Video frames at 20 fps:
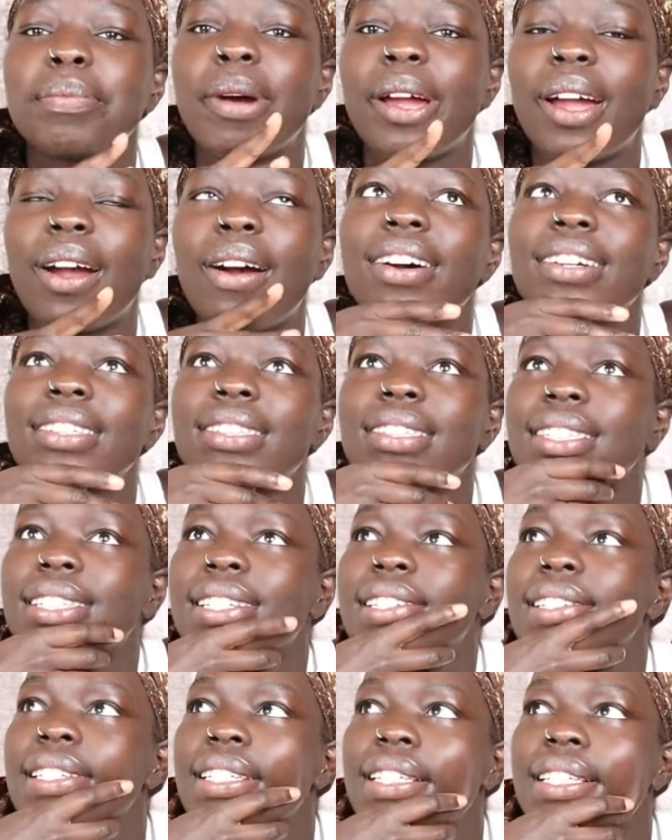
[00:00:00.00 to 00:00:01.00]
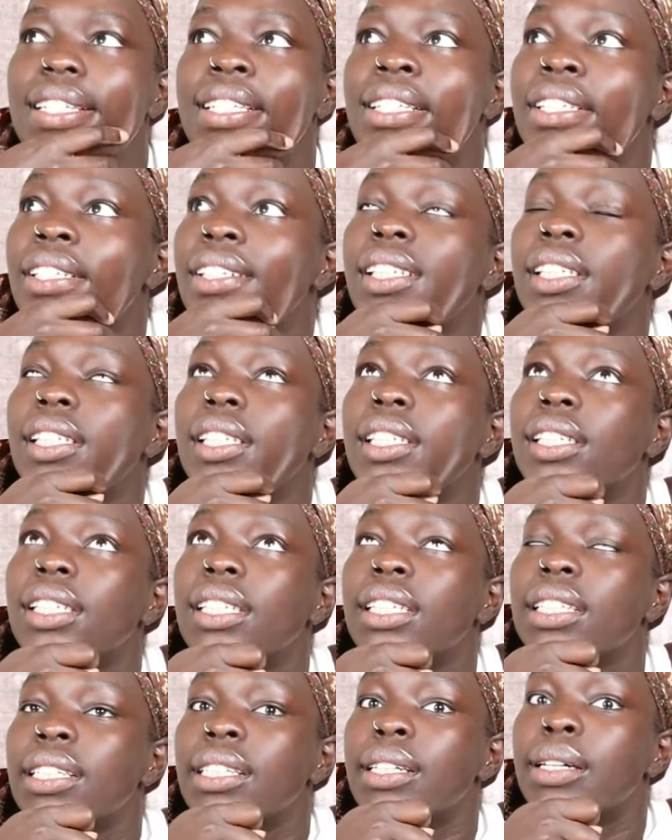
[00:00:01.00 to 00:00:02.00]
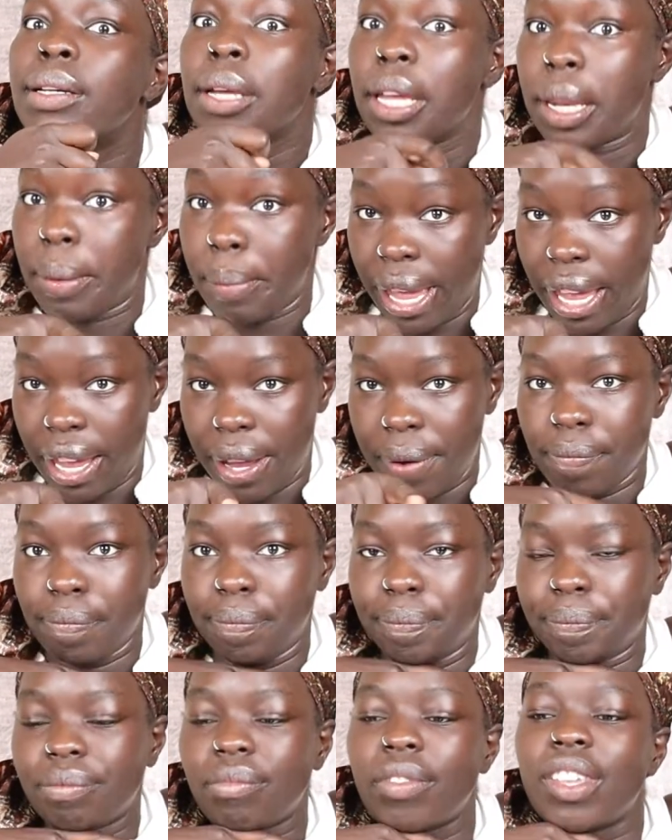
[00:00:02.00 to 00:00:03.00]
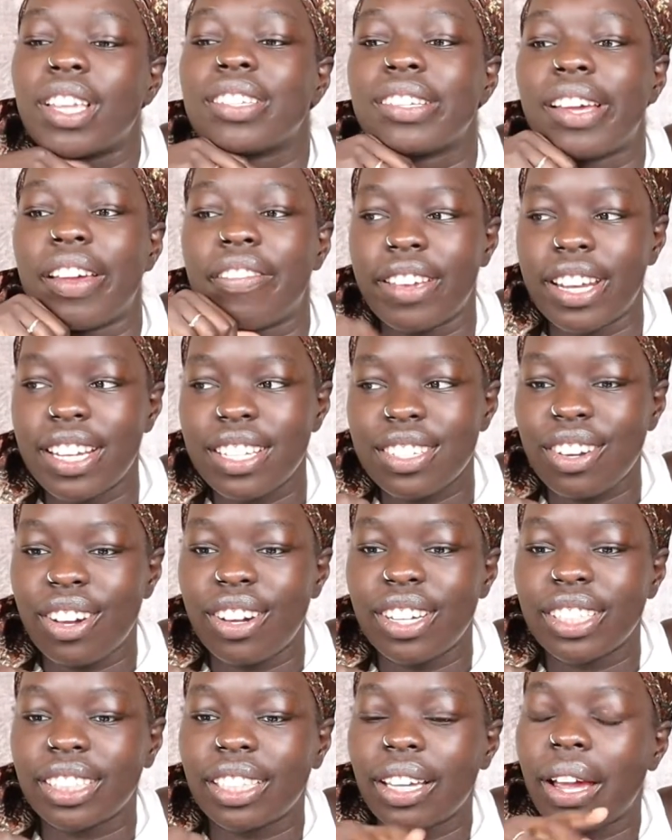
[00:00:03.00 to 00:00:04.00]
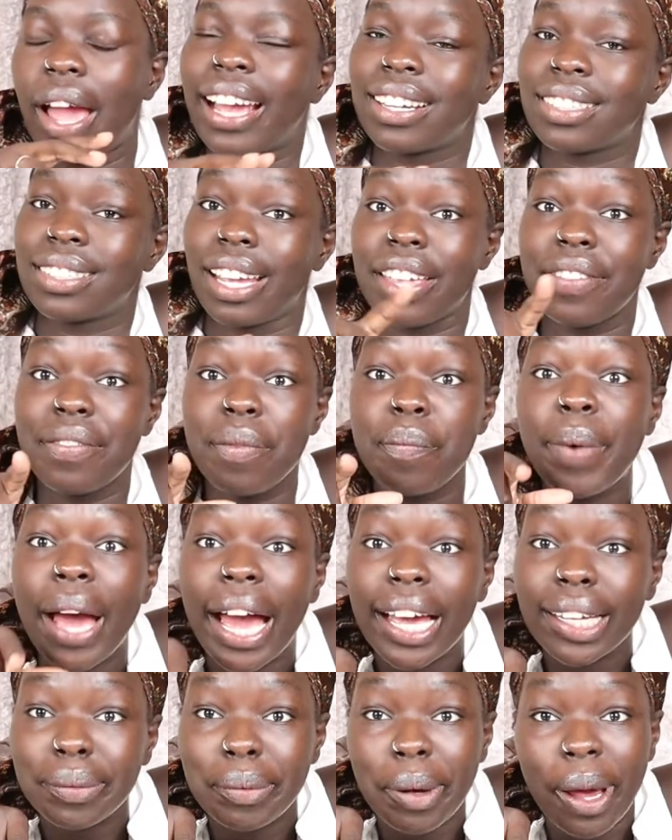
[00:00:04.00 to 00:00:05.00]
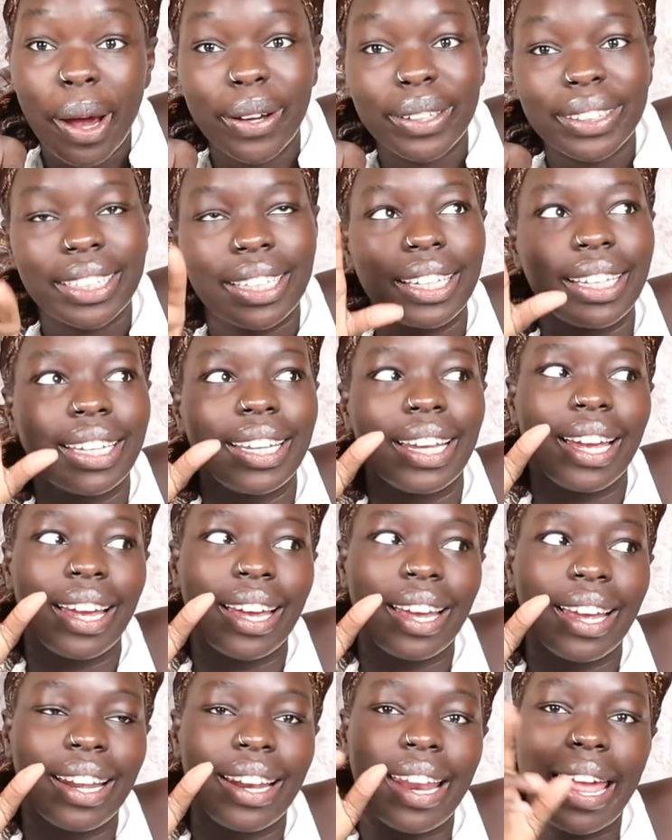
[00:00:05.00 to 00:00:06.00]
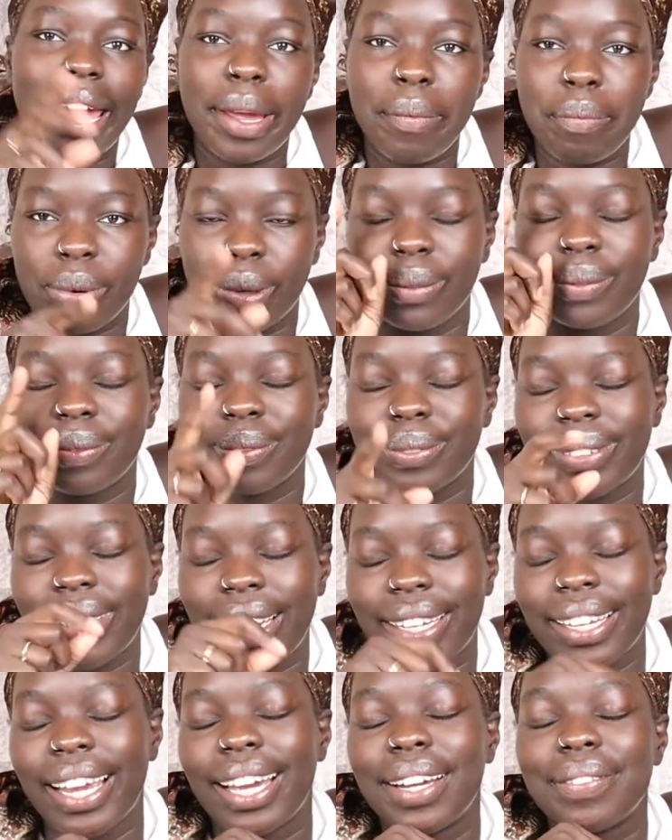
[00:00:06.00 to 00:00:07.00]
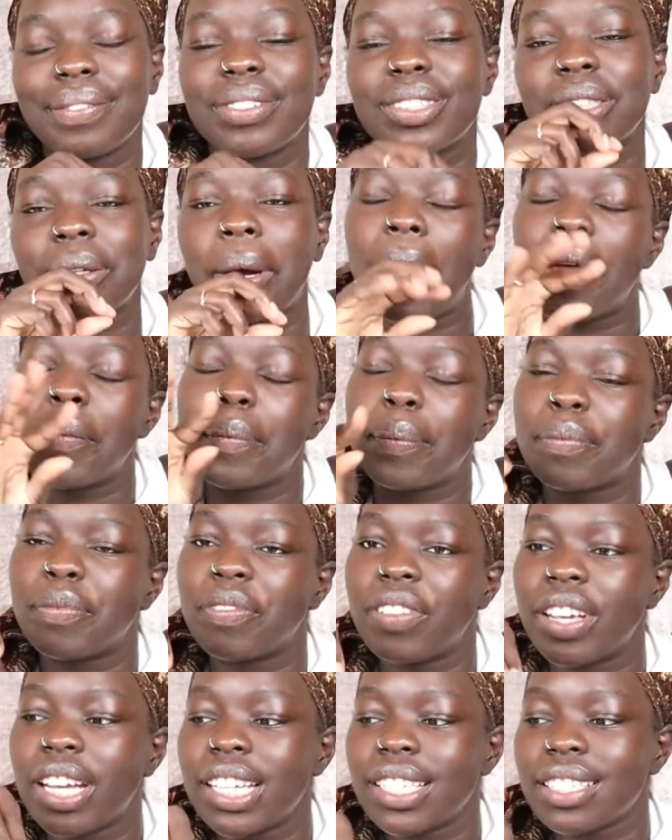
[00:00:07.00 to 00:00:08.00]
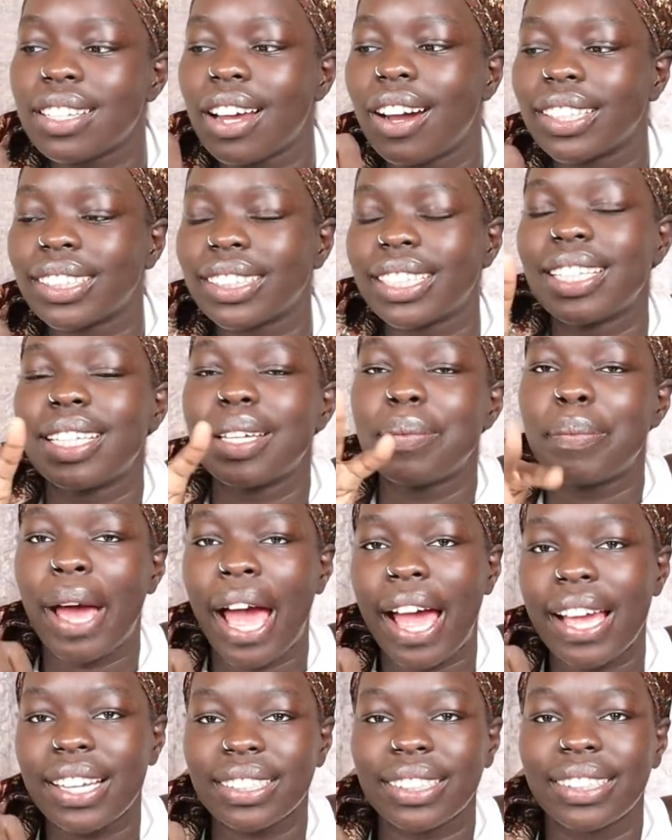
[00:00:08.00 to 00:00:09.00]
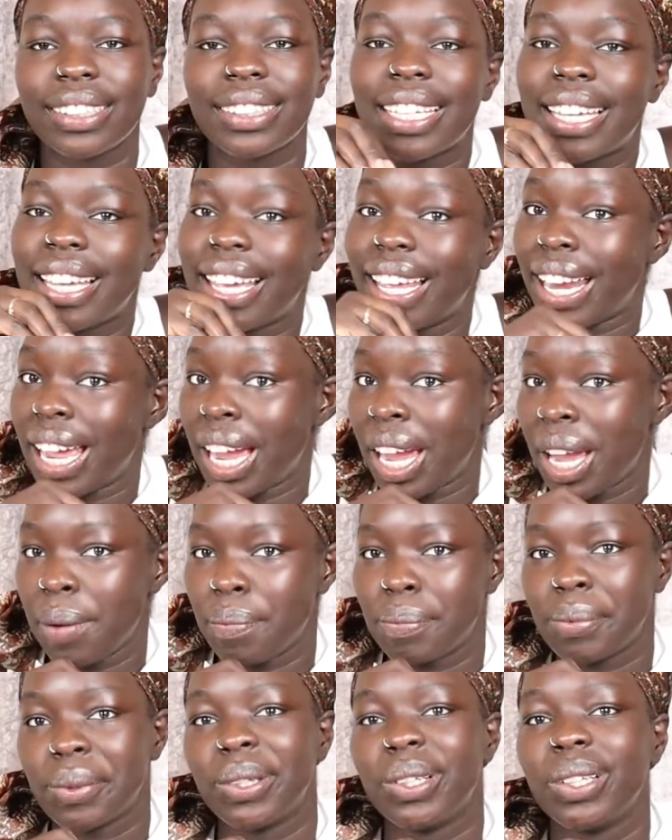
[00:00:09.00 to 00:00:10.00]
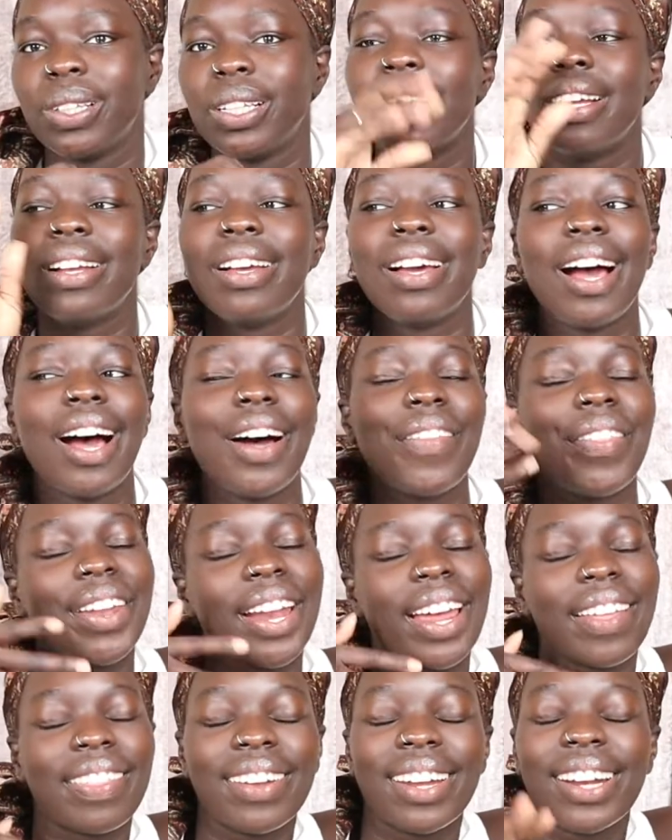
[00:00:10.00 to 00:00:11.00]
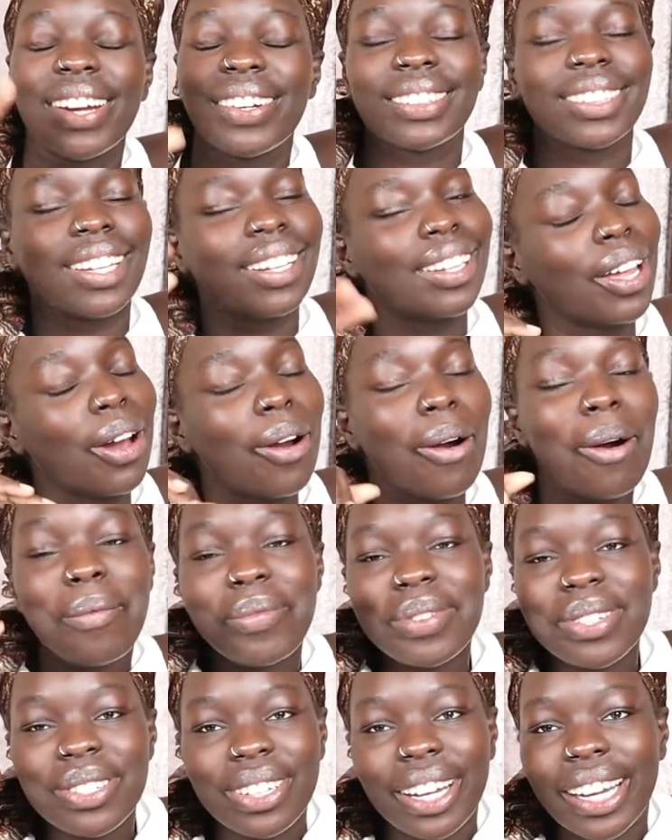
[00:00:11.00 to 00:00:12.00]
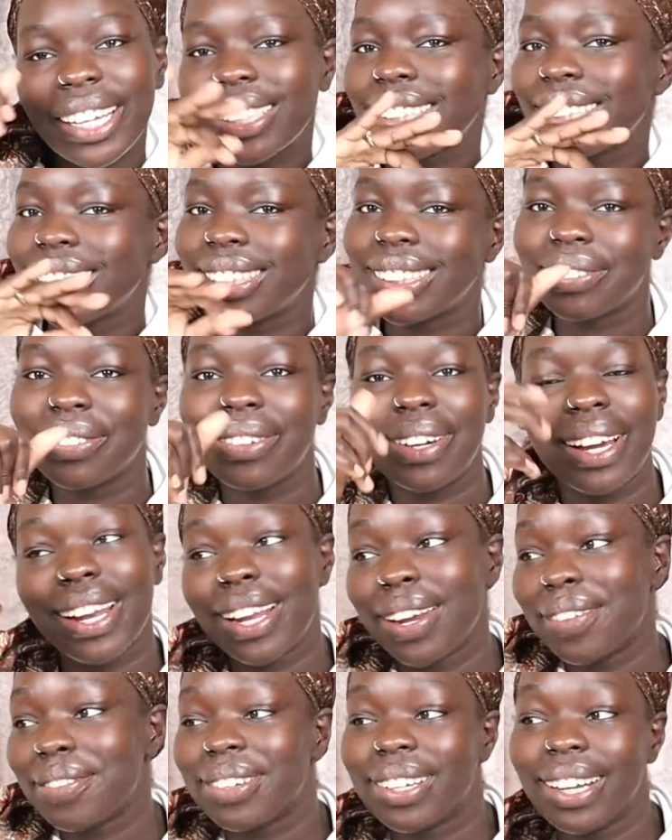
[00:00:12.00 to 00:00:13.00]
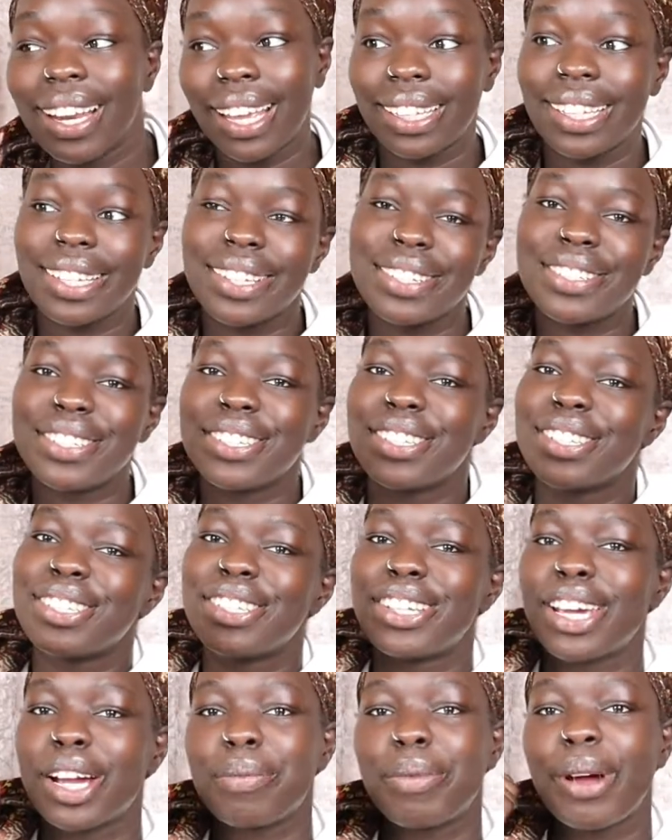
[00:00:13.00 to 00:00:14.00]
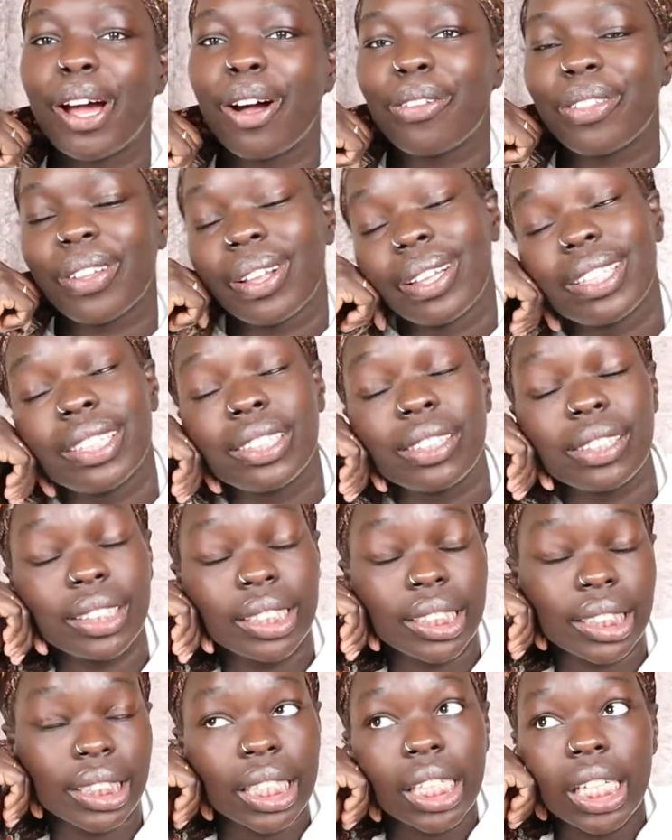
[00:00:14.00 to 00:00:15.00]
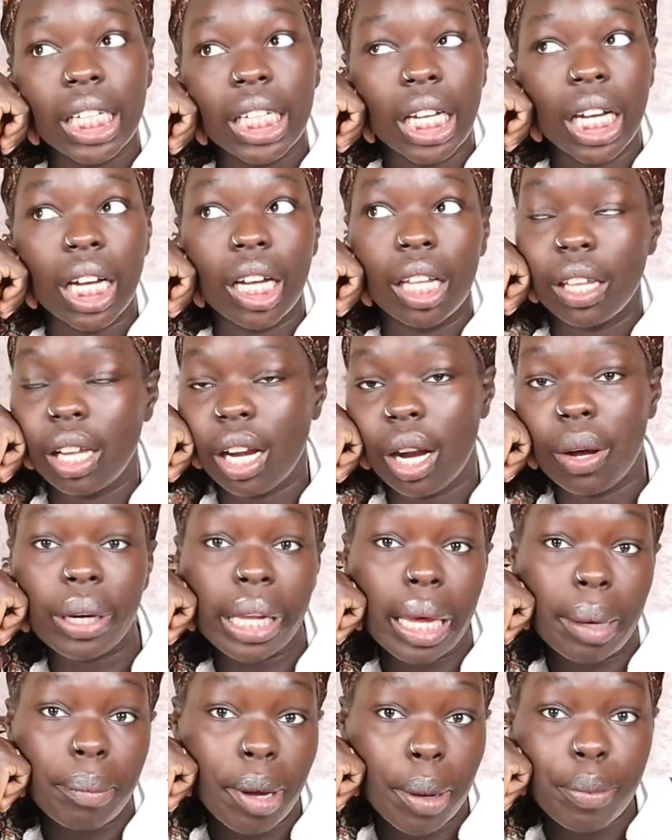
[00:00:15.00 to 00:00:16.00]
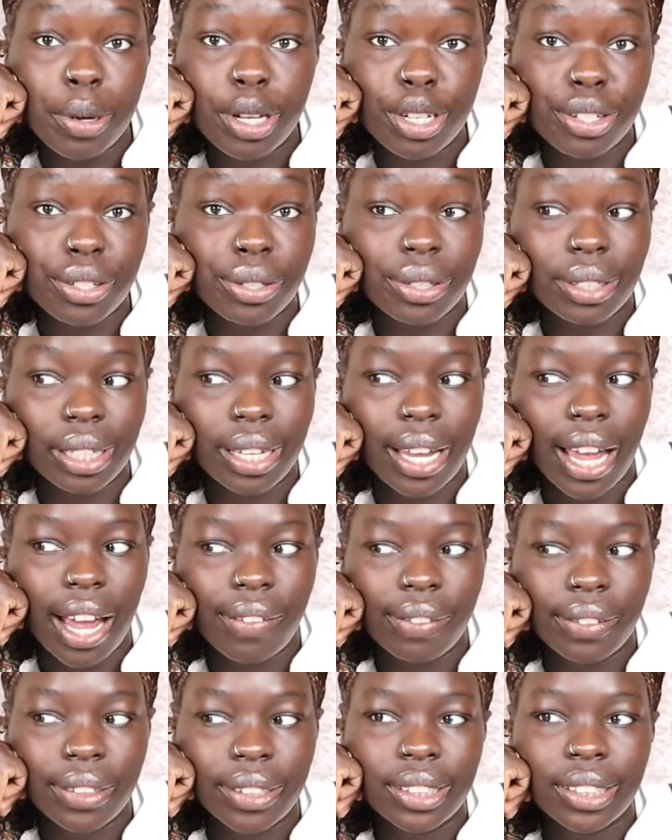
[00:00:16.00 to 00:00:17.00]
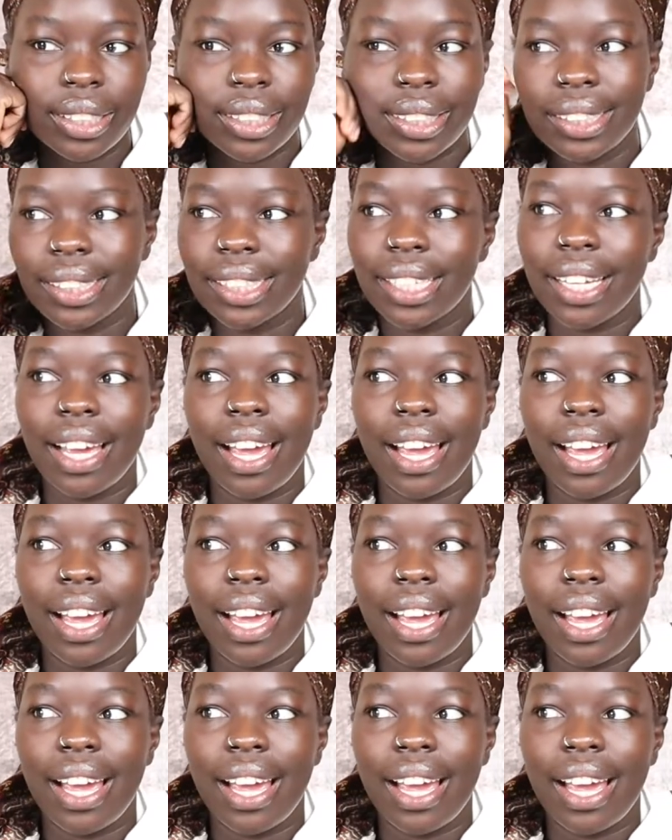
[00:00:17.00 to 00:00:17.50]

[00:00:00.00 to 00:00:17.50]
my OSCE in May. So I finished OSCE. Actually, I even passed my OSCE in April. Yeah, so I finished OSCE, passed OSCE in April. And then I thought I was on the home stretch because whatever, they just need to check my health clearance. And then I'll get my PIN shortly after.